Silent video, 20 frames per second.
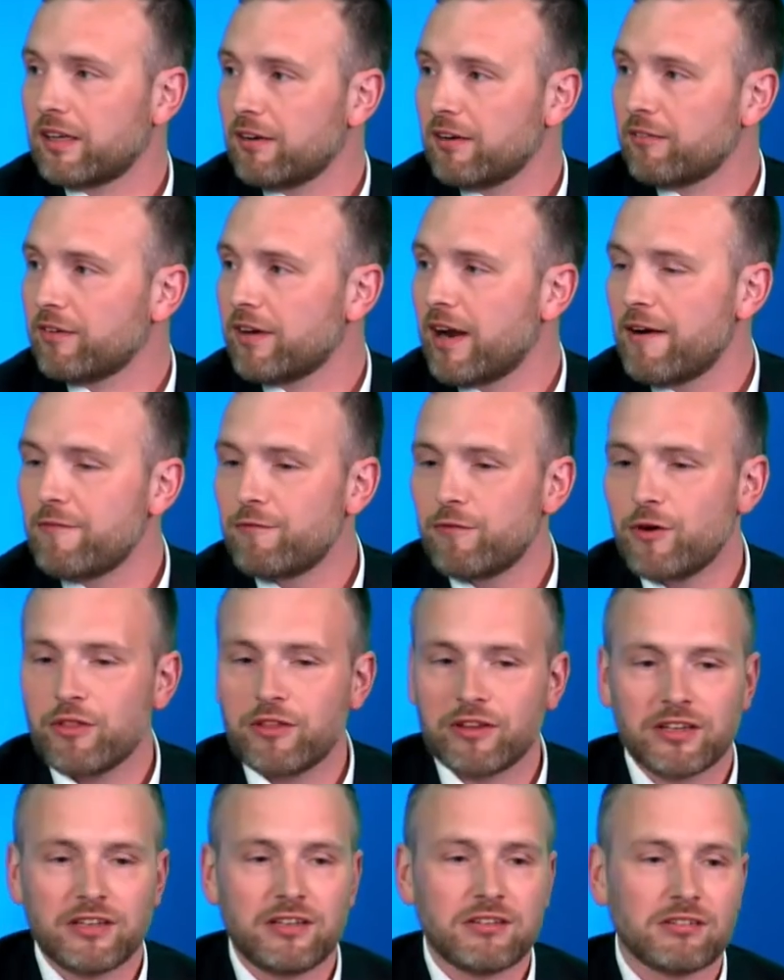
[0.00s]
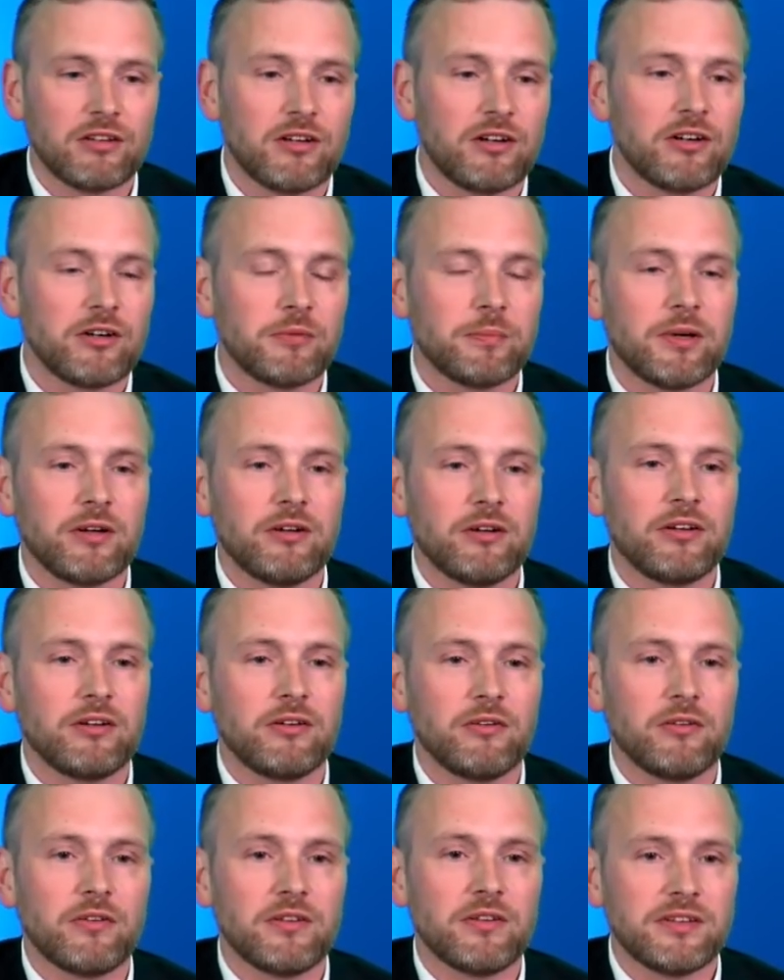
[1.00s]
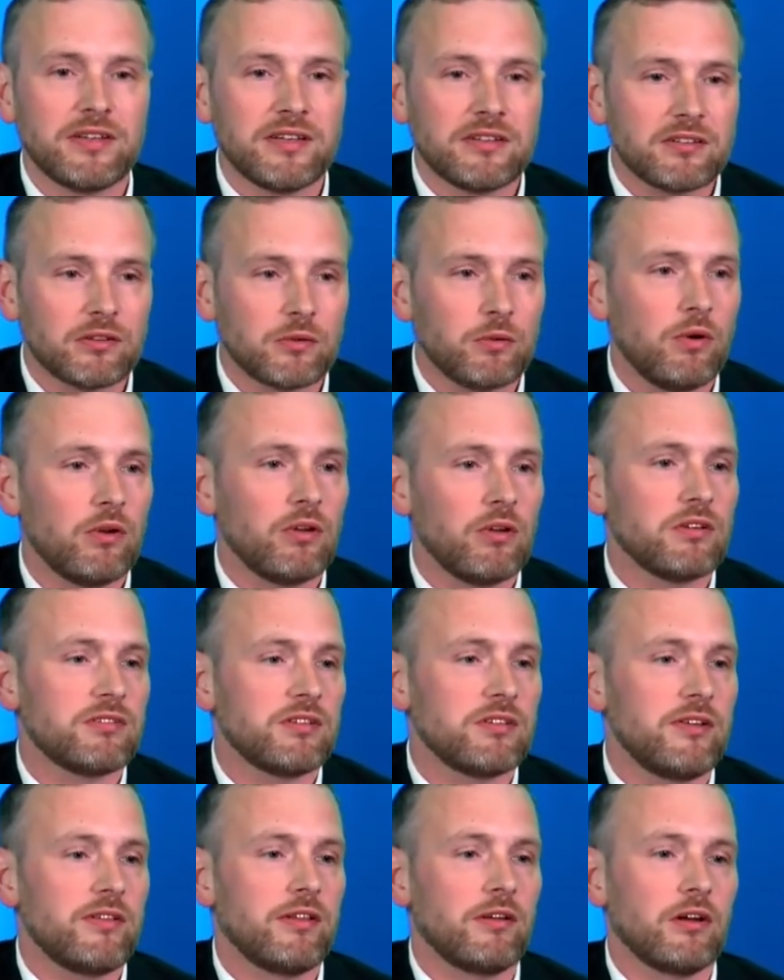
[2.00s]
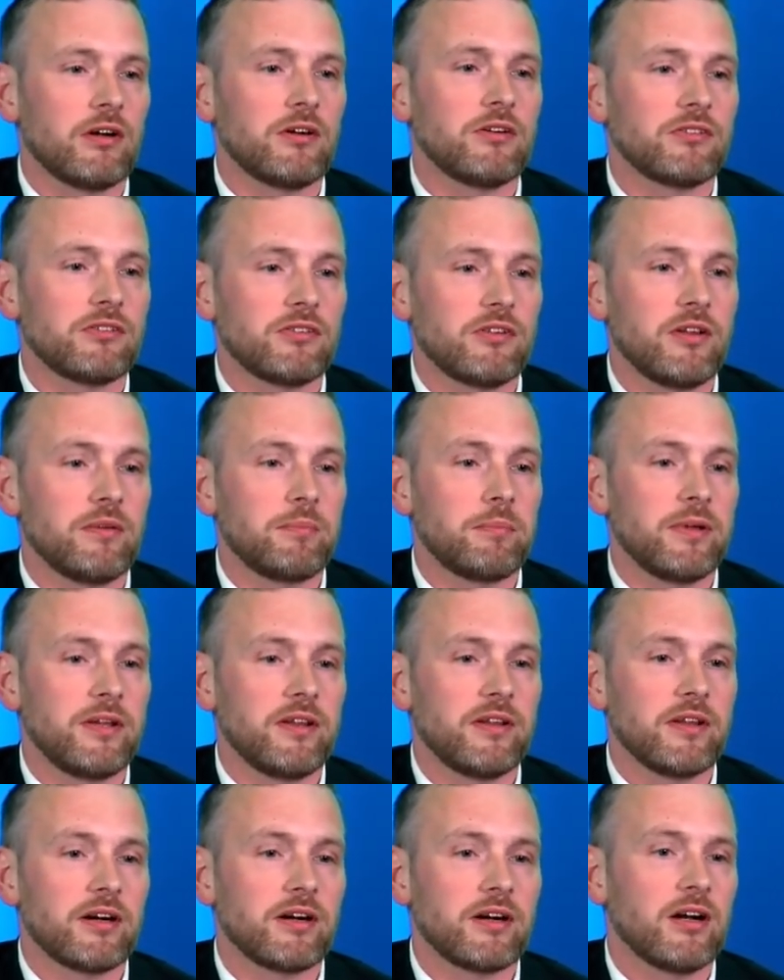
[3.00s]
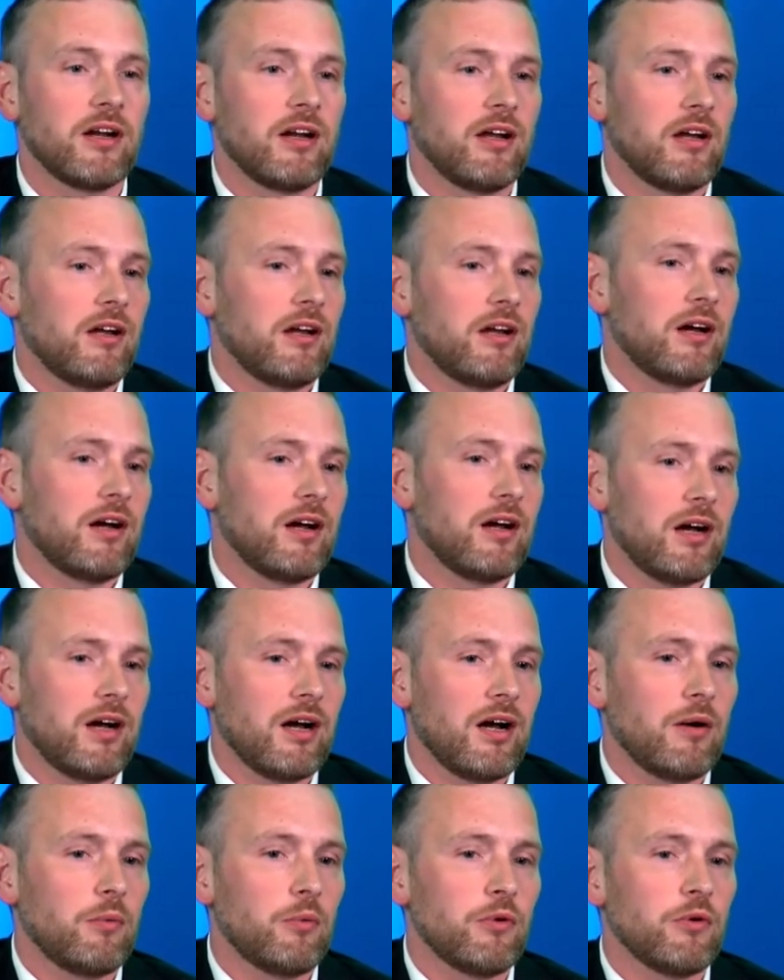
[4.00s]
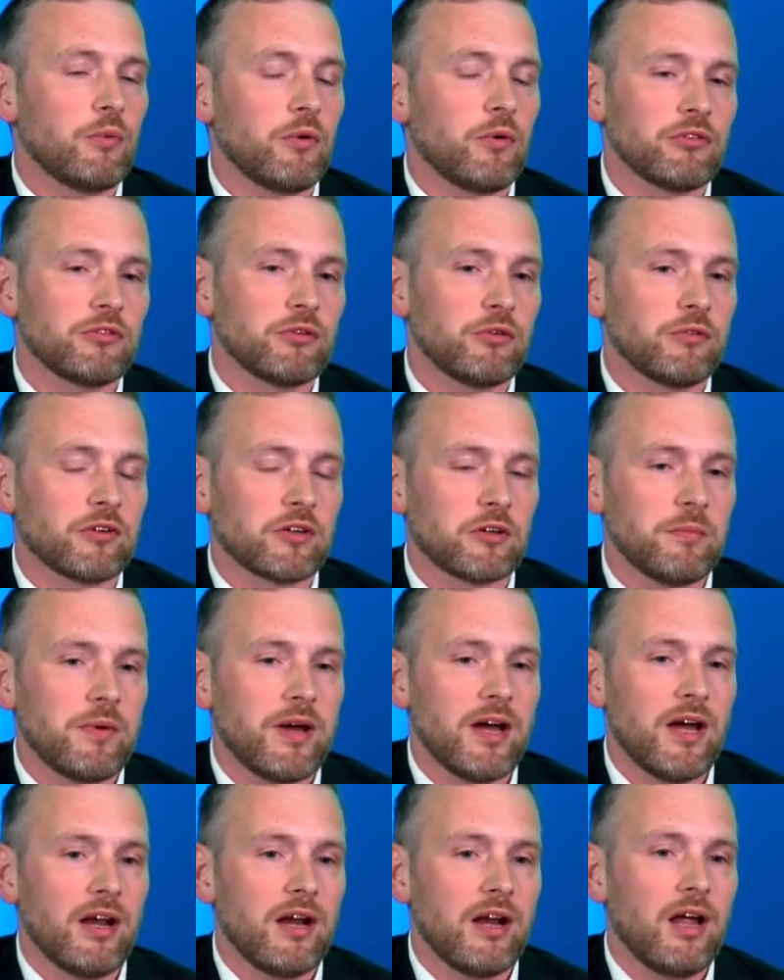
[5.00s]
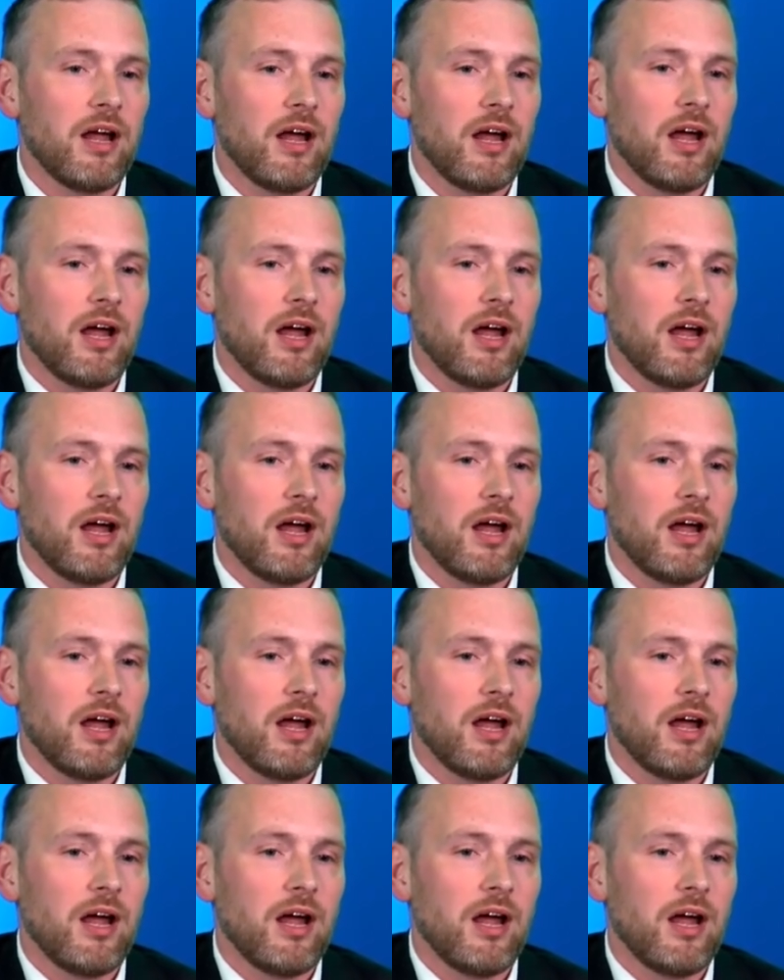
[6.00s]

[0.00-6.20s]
given everything he's learned about, the data quality, the learns to be there, I wouldn't want to overcommit.